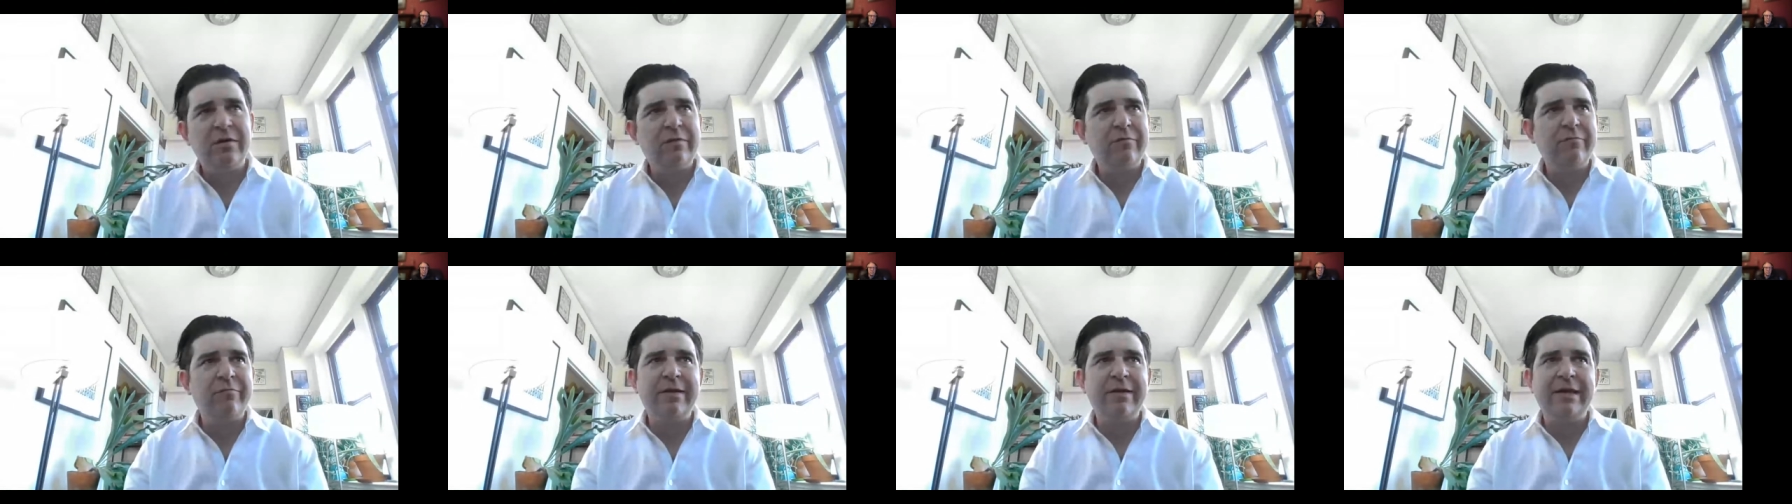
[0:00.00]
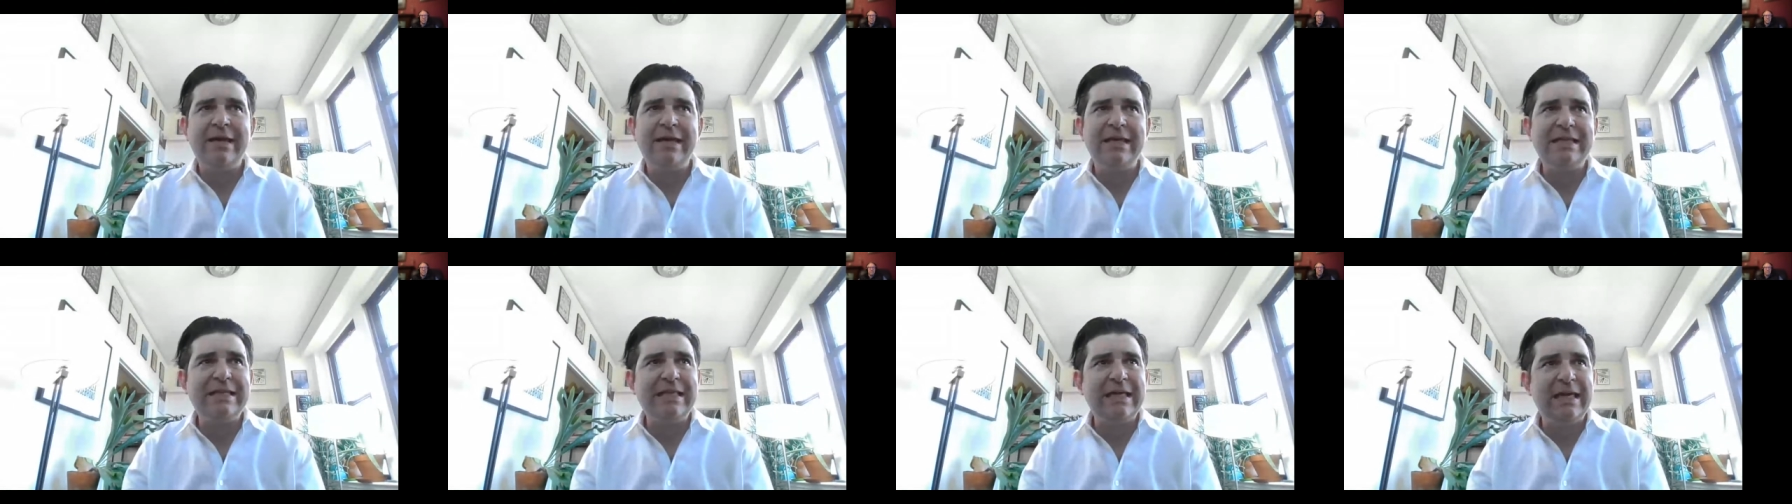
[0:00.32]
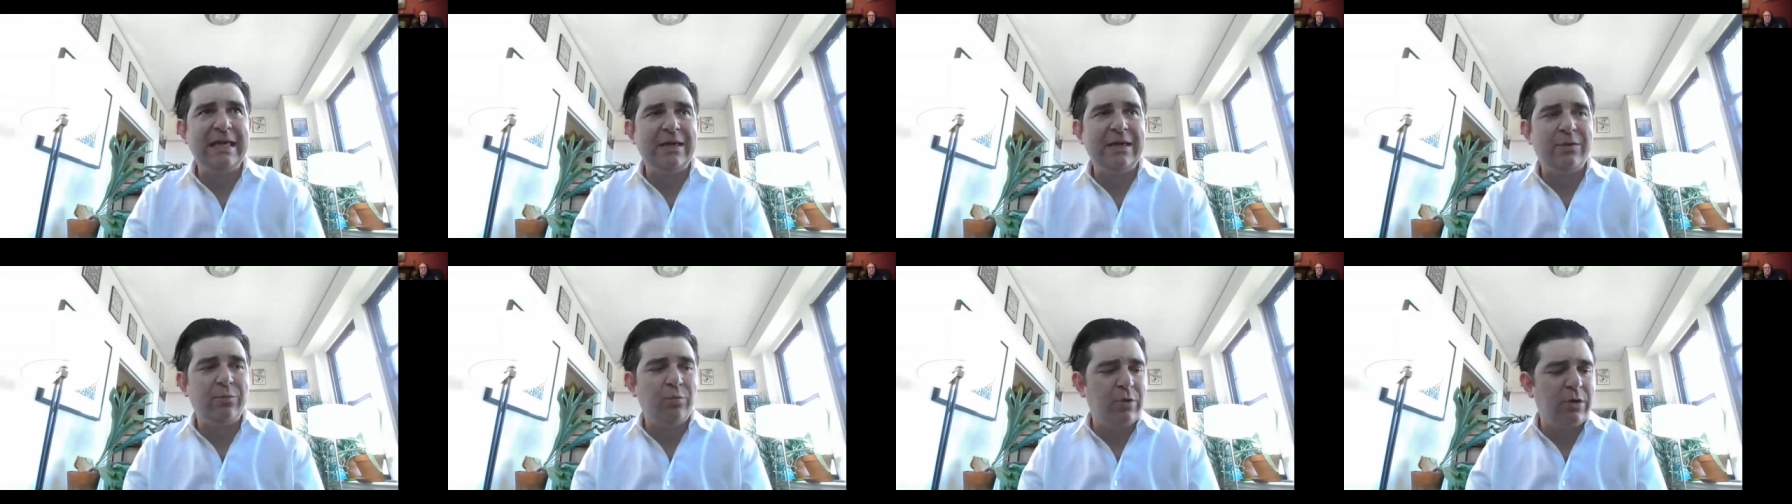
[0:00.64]

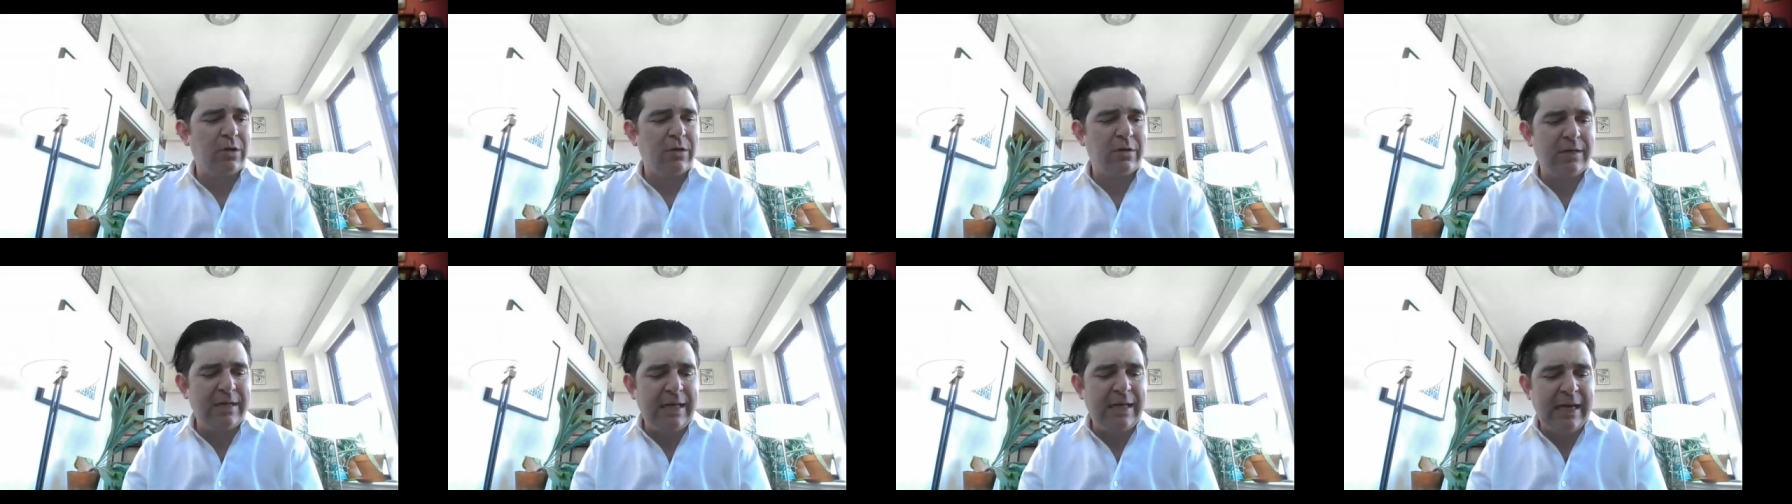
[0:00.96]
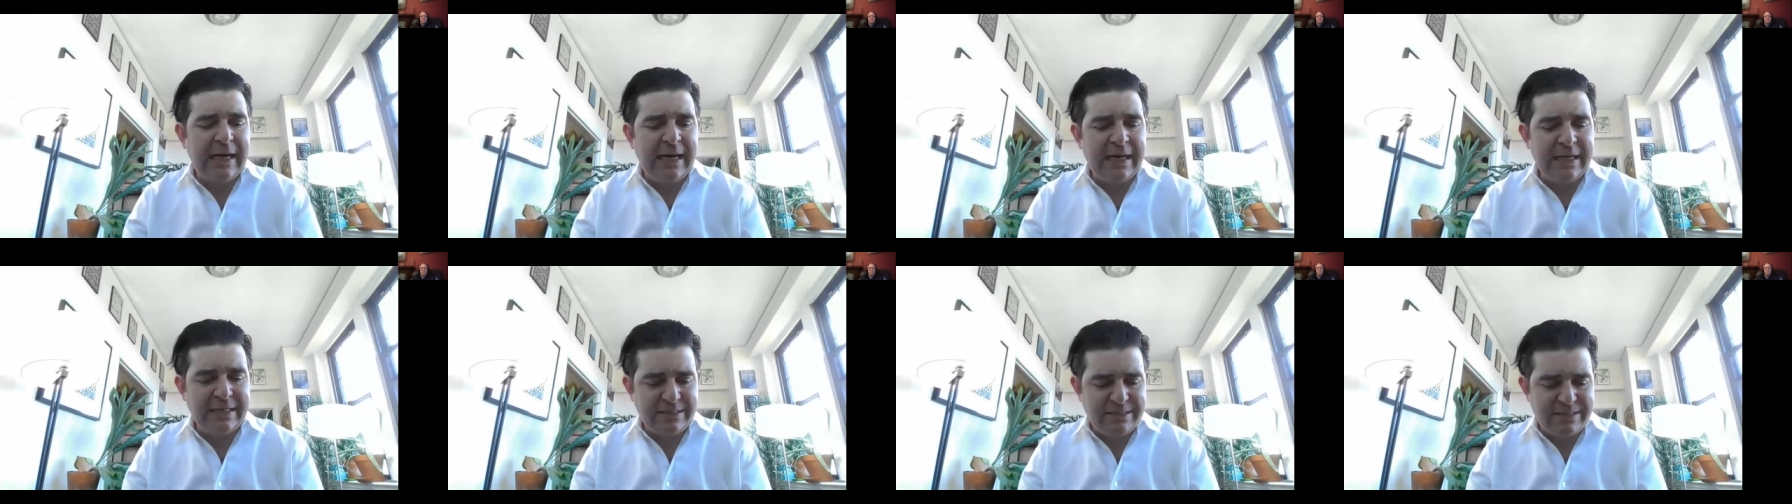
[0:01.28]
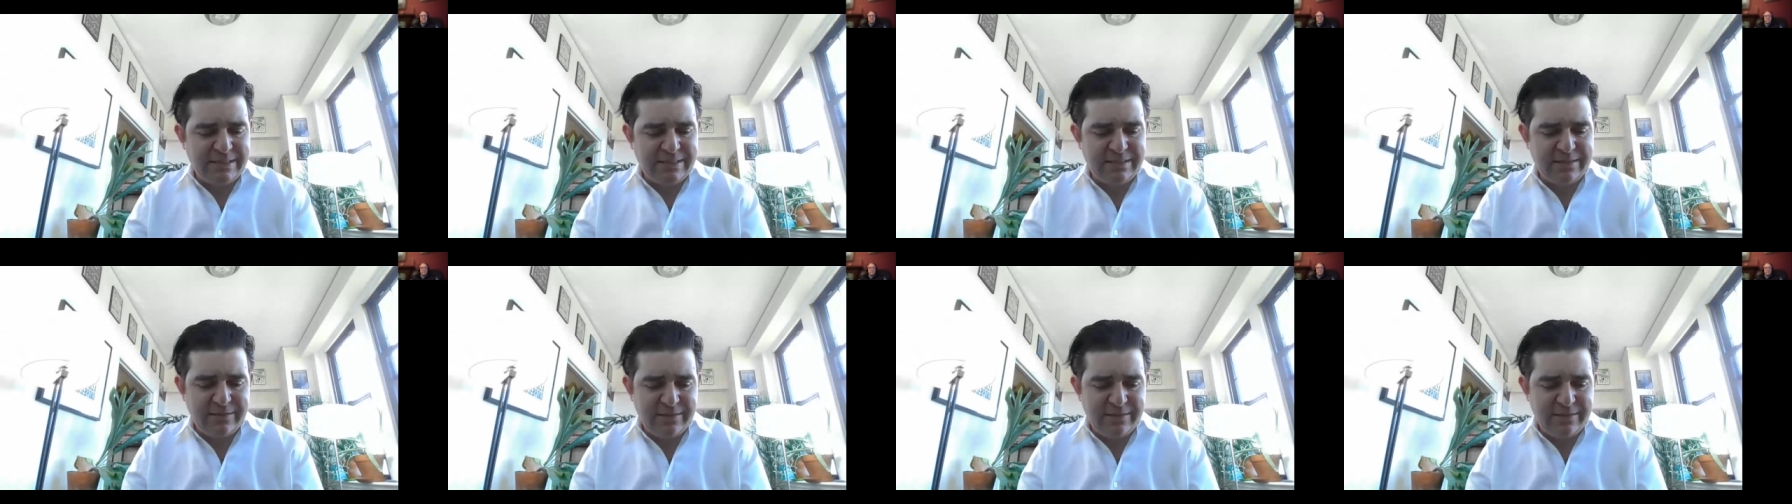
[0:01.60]
really were not